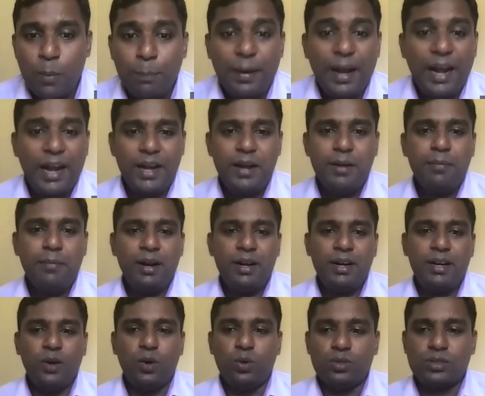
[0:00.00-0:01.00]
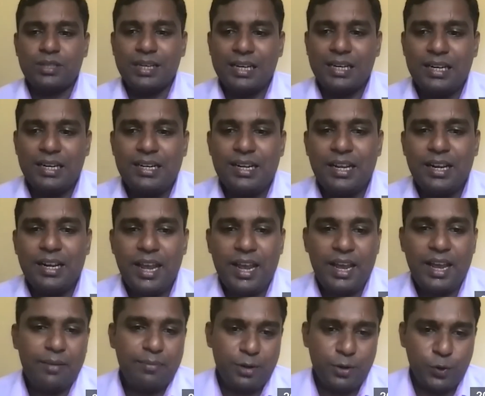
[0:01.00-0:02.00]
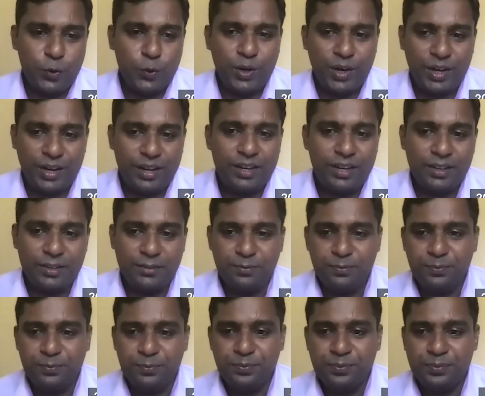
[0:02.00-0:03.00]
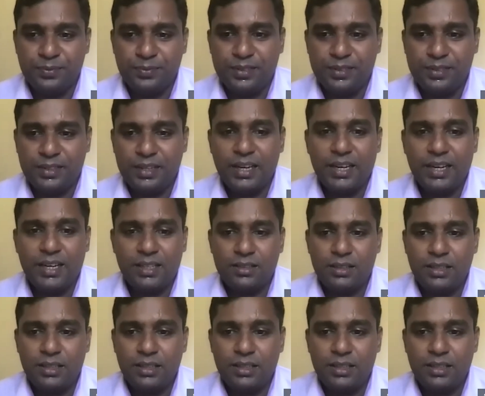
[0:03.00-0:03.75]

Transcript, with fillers: Primary or secondary amenorrhea, right?